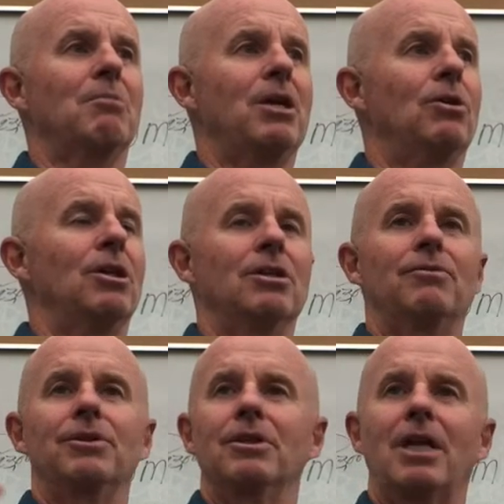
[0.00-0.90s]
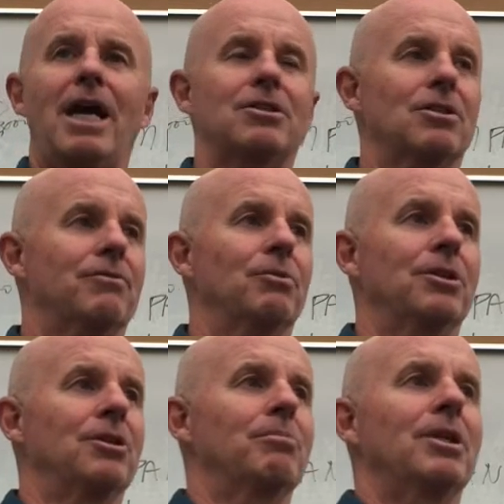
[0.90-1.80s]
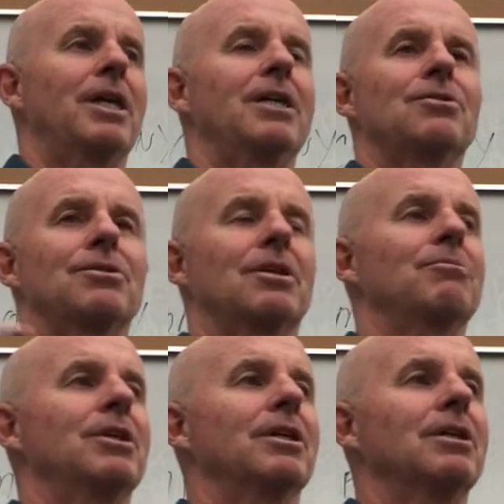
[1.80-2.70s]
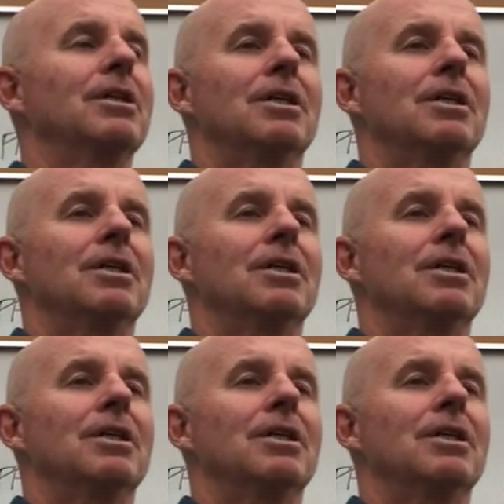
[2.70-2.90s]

made all of the latches for one of their planes or something